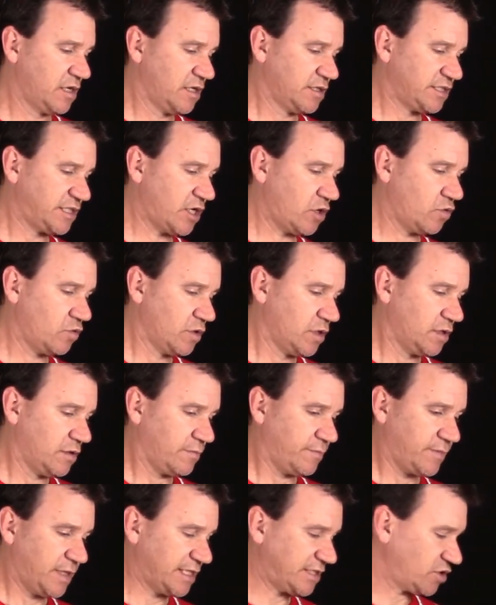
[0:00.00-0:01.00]
So
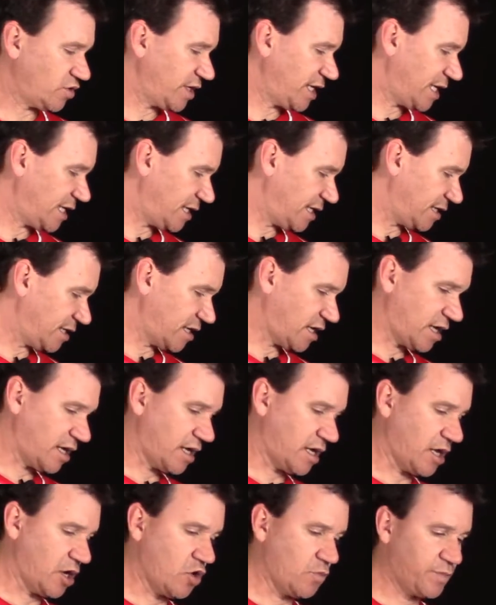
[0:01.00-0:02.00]
let's go ahead and
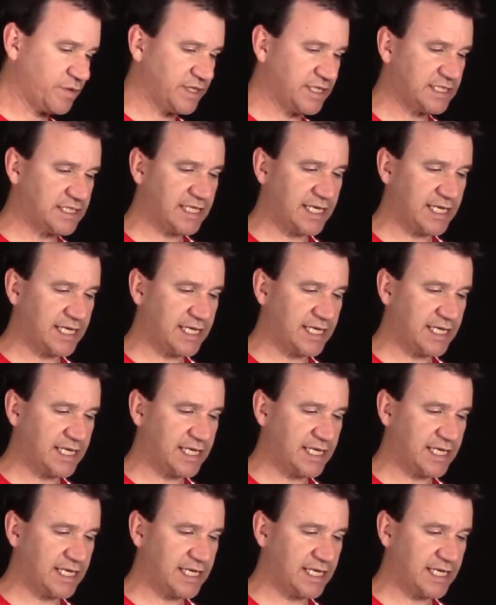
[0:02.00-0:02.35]
open this